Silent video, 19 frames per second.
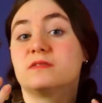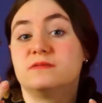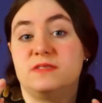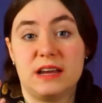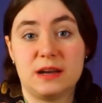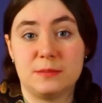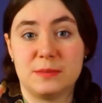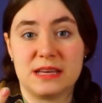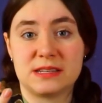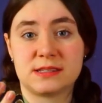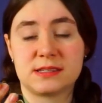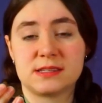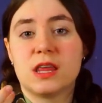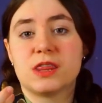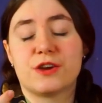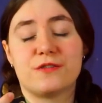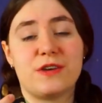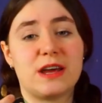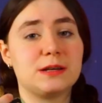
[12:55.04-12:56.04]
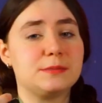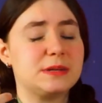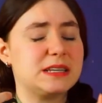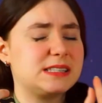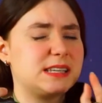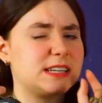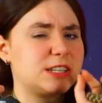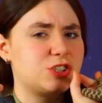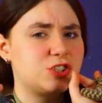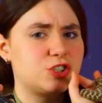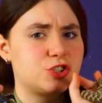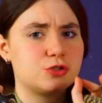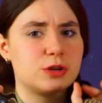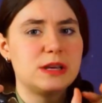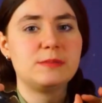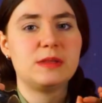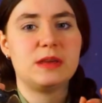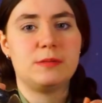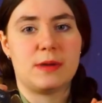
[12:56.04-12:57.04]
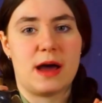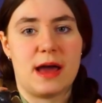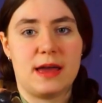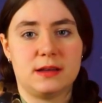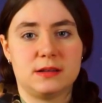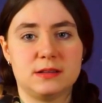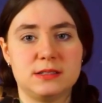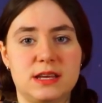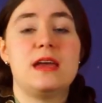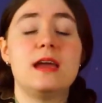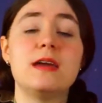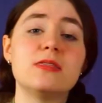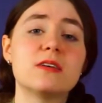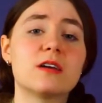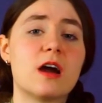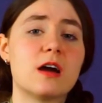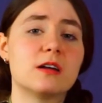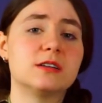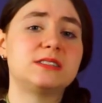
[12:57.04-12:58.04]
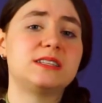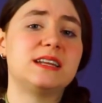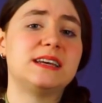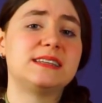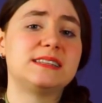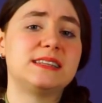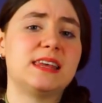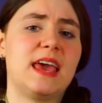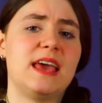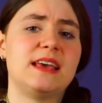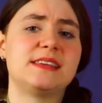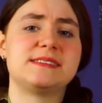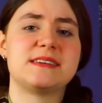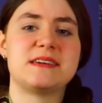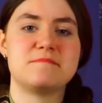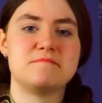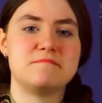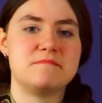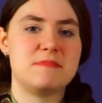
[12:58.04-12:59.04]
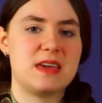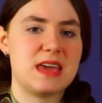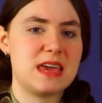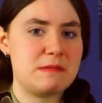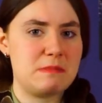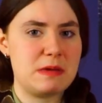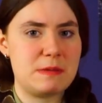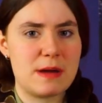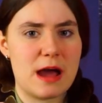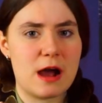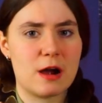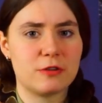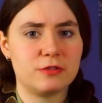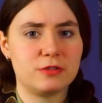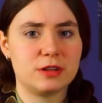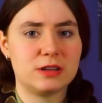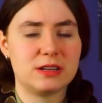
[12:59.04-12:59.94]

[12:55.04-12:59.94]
venomous. Their venom is extremely mild. In the garter snake's case, it may be powerful